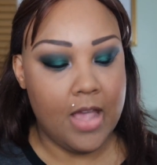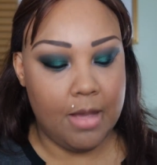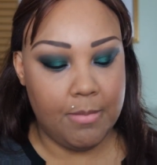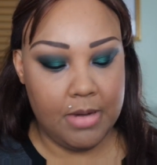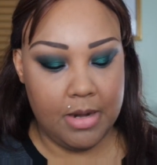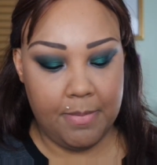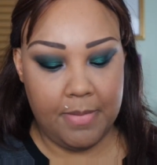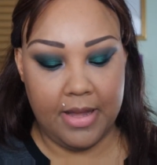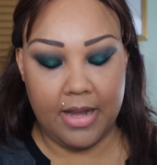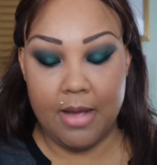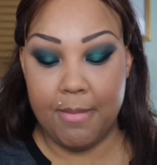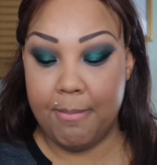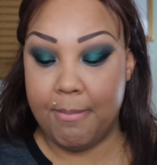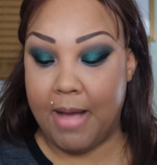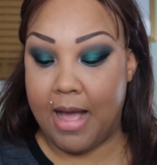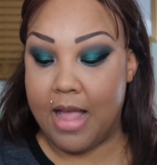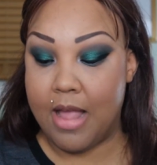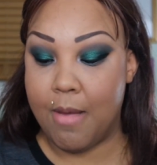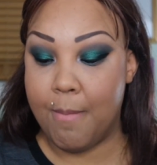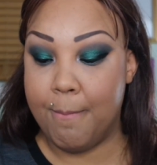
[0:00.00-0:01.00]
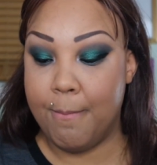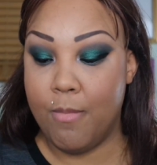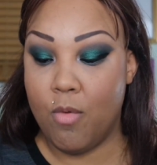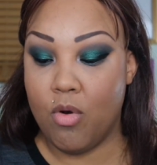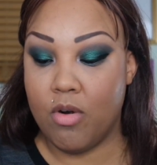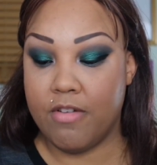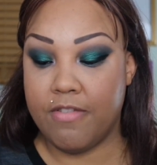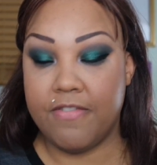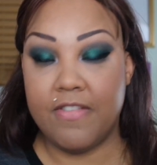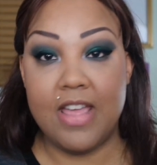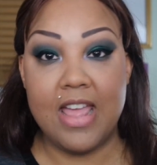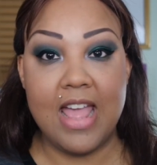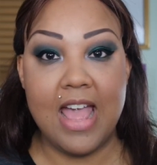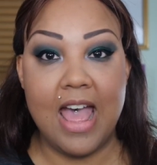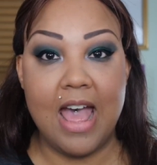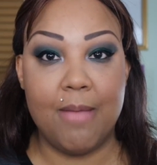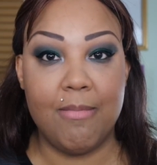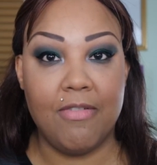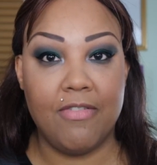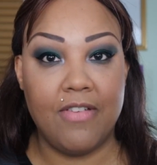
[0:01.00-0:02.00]
I'm going to pick up my
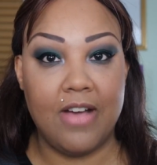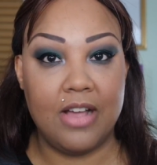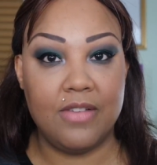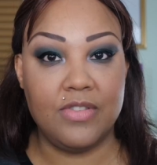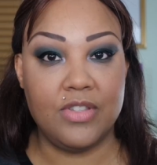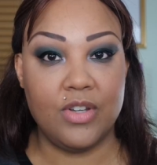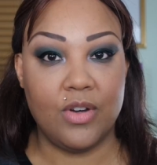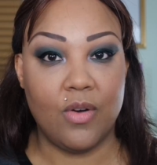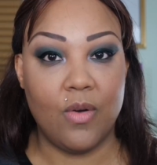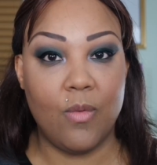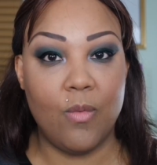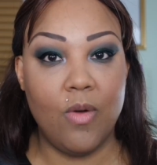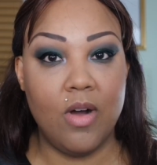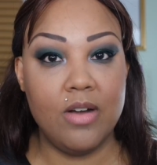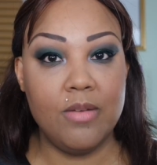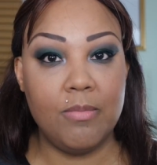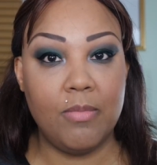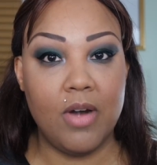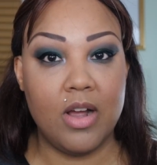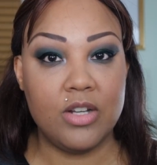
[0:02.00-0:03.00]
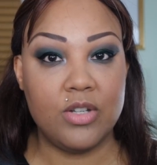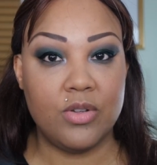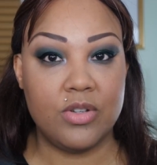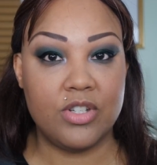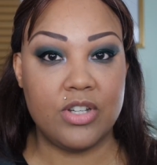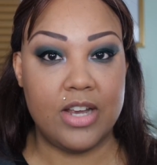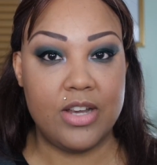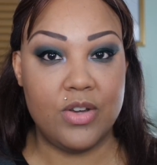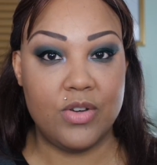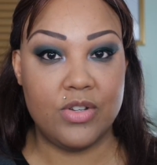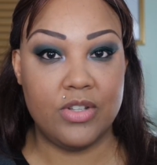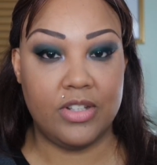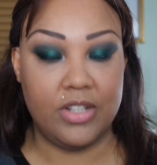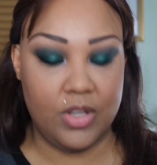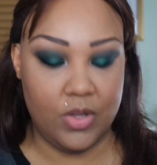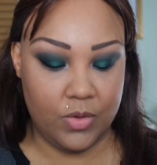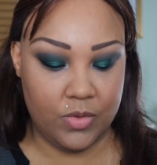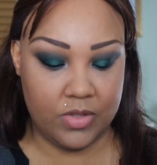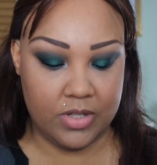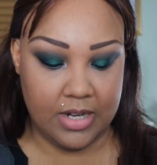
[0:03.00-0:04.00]
Morphe M501 brush, which I
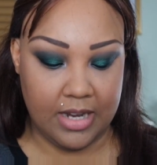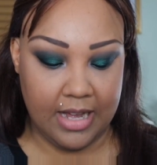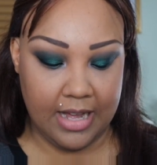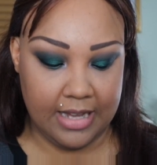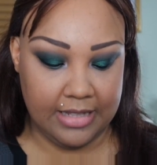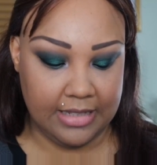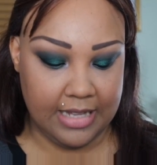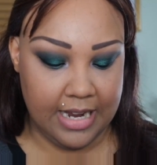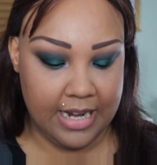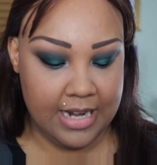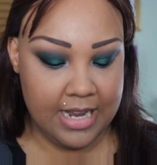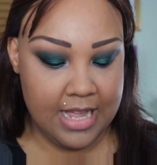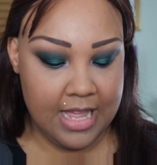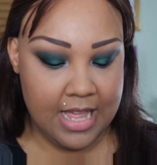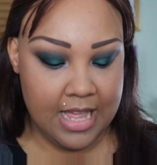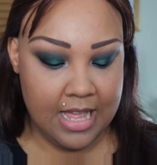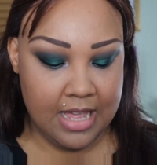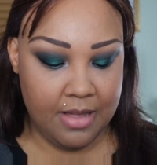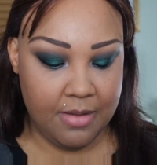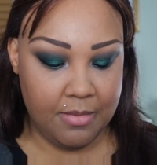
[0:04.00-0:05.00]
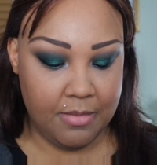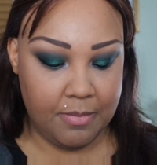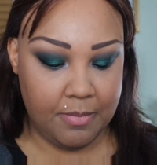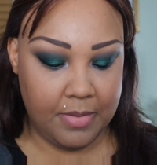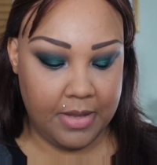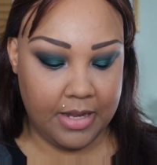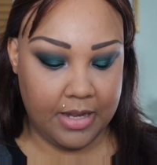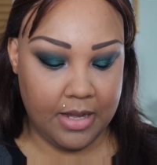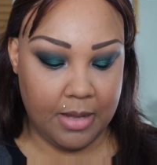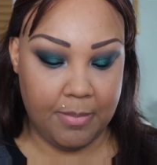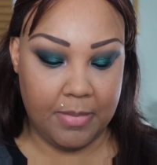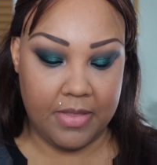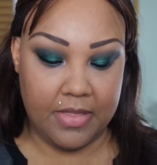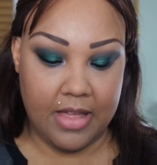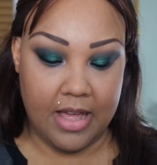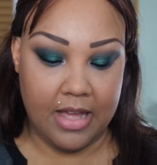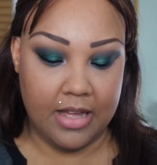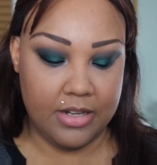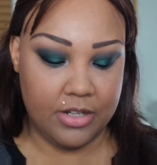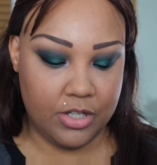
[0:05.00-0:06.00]
usually use to highlight. Pick
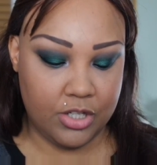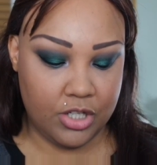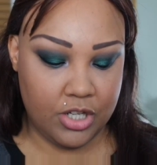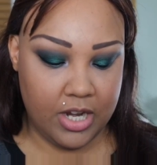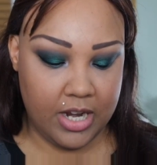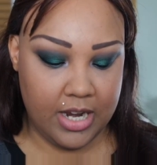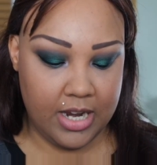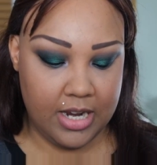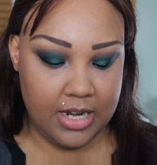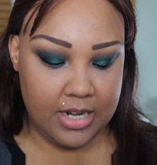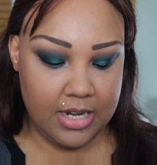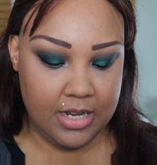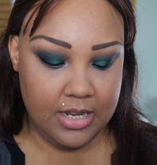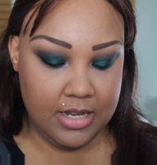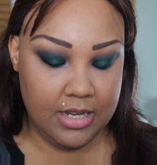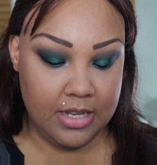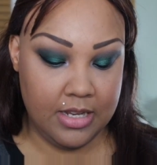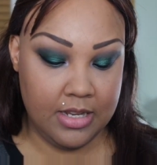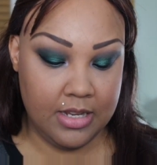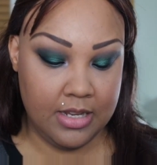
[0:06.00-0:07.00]
up that shade.